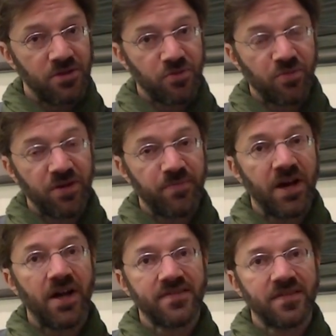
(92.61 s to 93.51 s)
to print
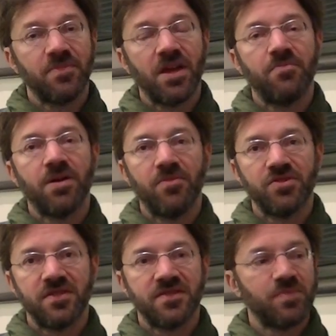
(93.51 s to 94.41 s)
parts and
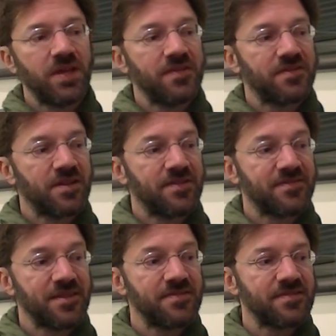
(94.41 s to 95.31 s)
publish this piece, and it's
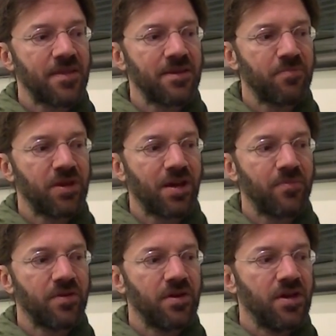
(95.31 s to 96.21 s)
since, I think, become